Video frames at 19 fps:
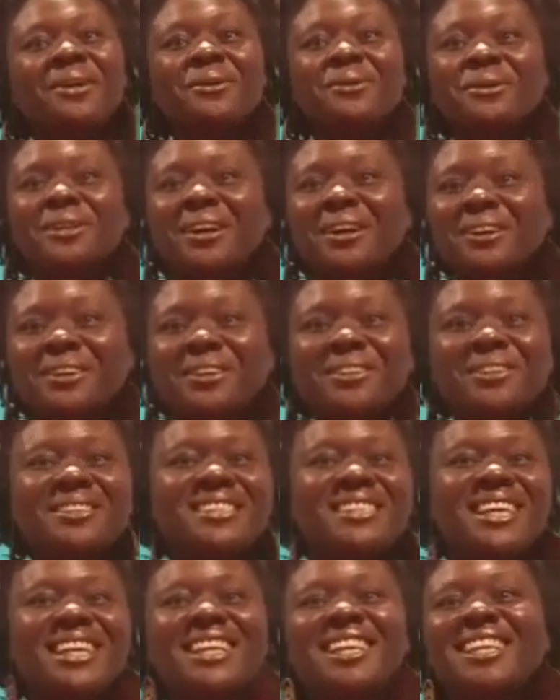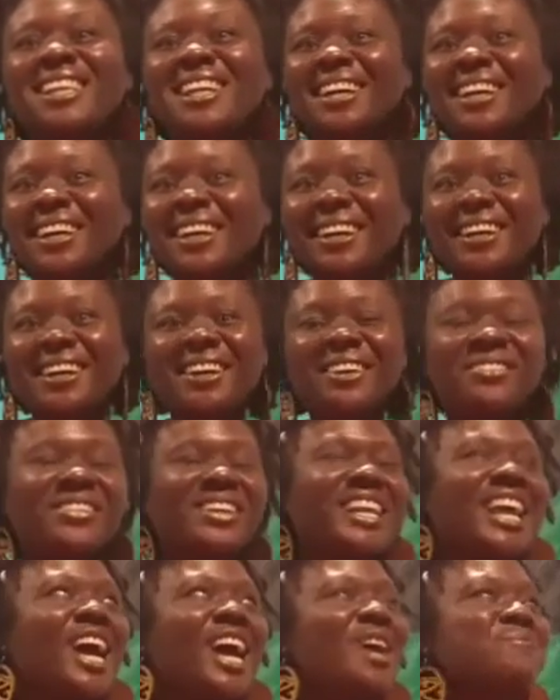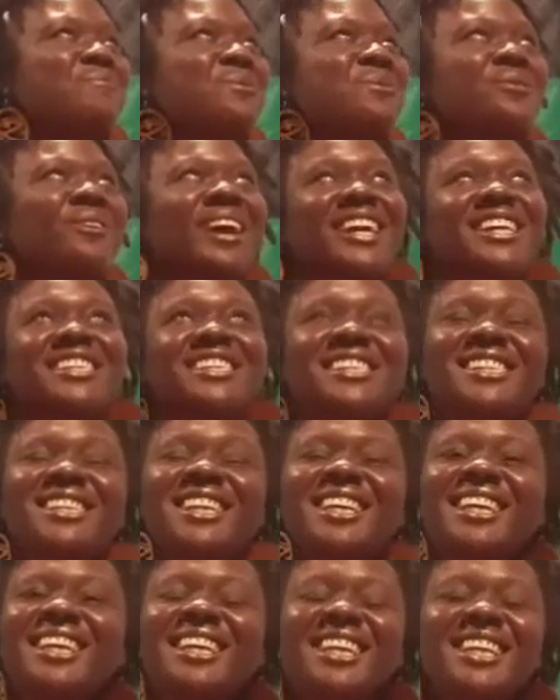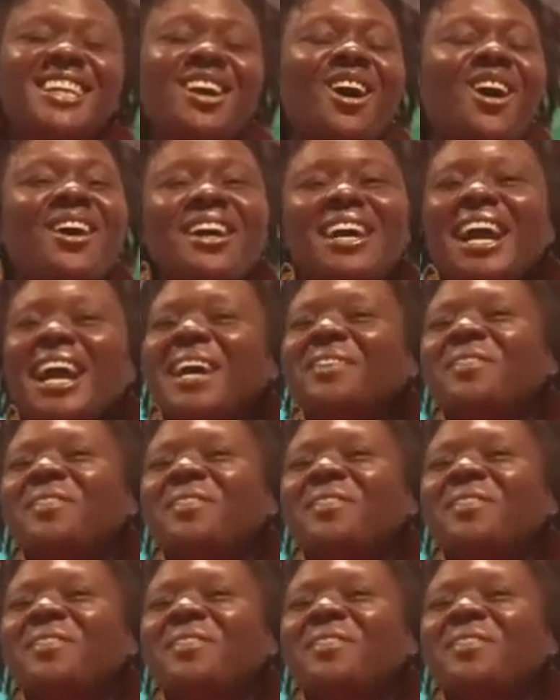kudos and love and admiration and all kind